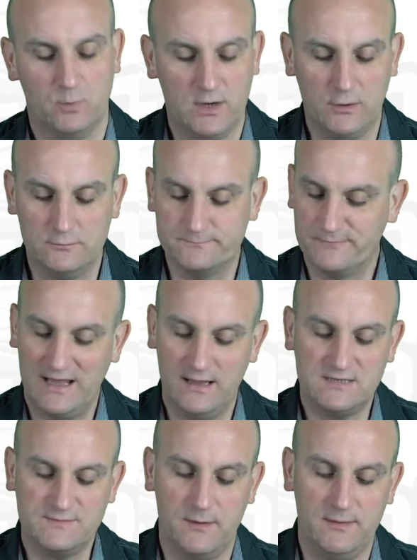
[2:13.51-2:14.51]
Well, at
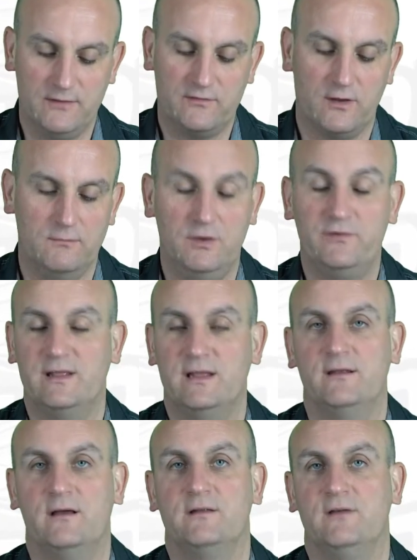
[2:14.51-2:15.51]
this moment in time, using
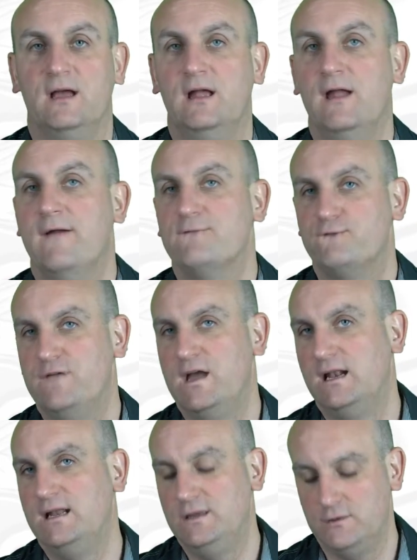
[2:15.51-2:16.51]
that data,
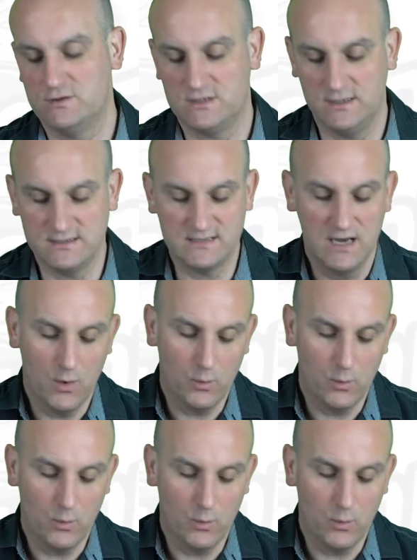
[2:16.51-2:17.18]
fairly useless.